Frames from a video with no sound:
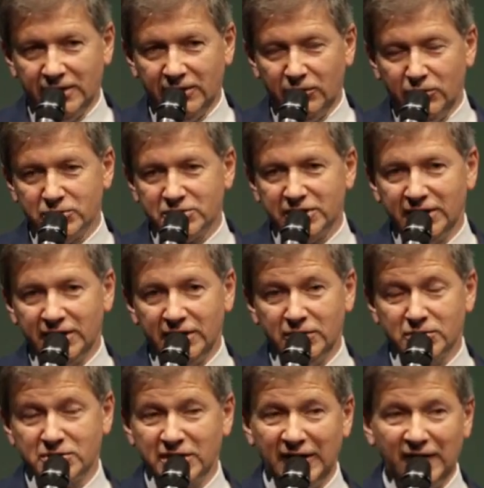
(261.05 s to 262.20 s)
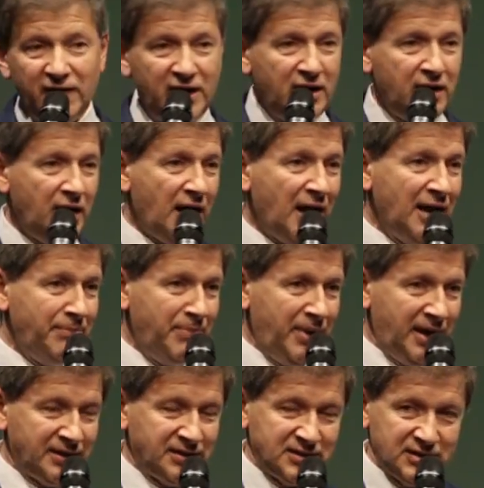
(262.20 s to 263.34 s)
using their
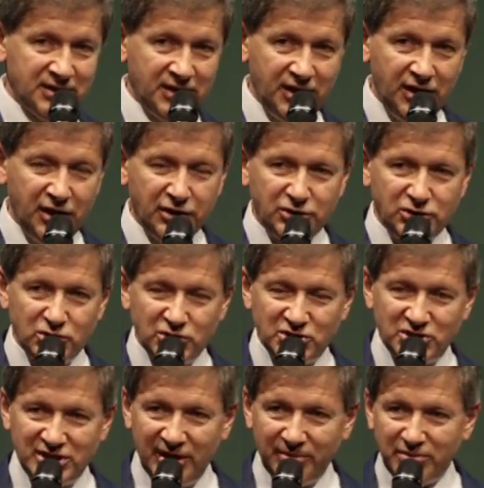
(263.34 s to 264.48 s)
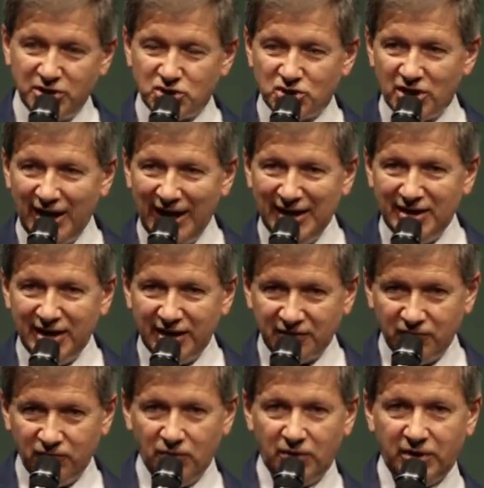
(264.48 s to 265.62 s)
iPads to establish a
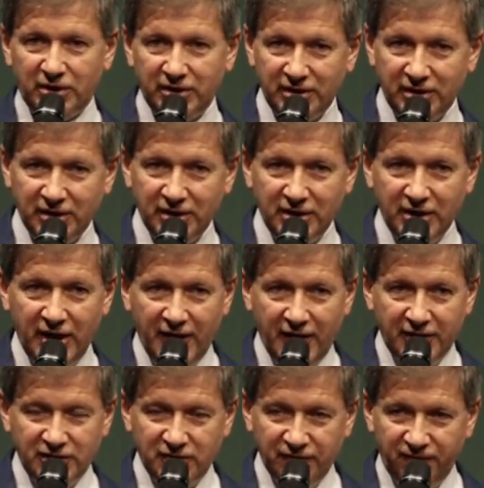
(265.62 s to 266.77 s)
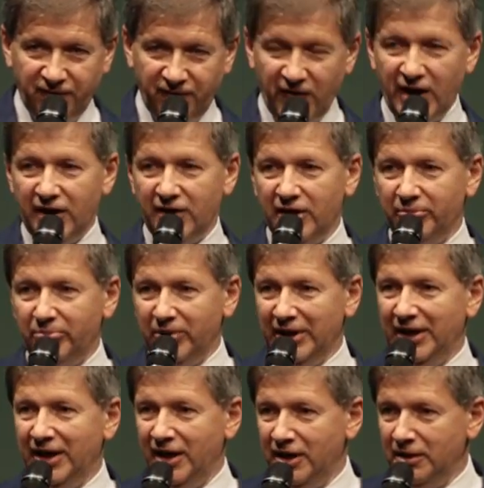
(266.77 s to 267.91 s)
network, to fire up a
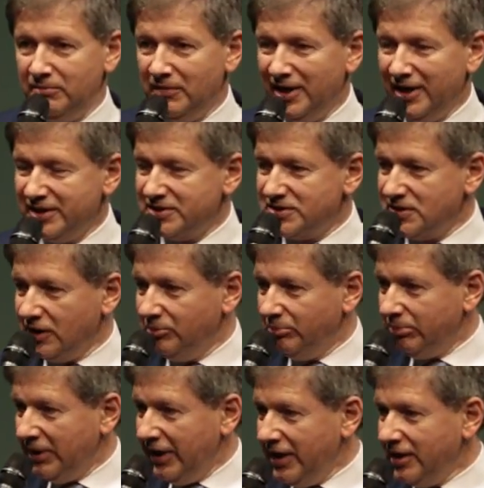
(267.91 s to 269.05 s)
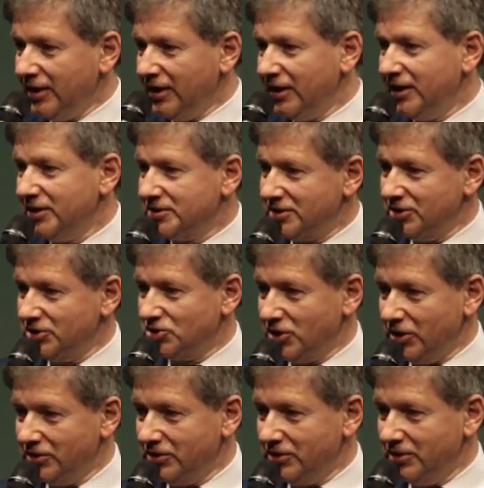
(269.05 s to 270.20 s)
game, start playing against each
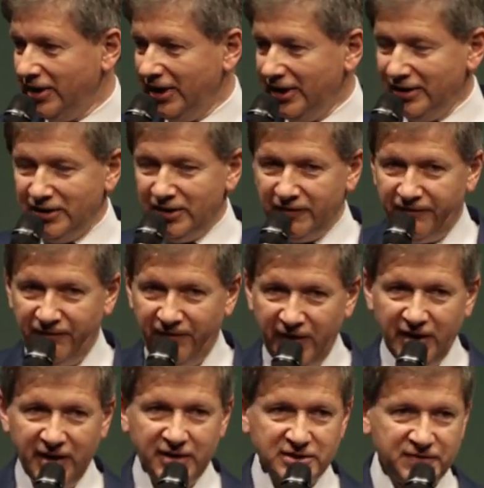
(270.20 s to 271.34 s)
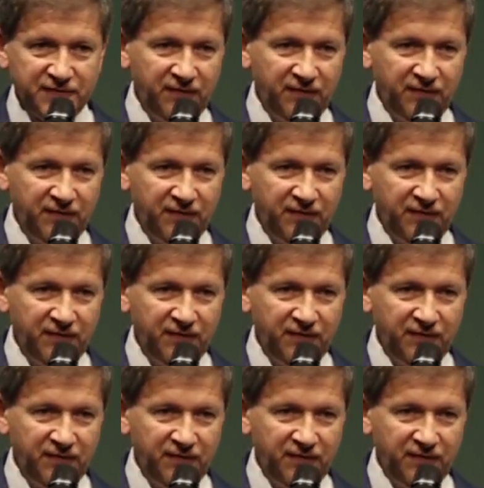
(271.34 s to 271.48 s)
other, their fingers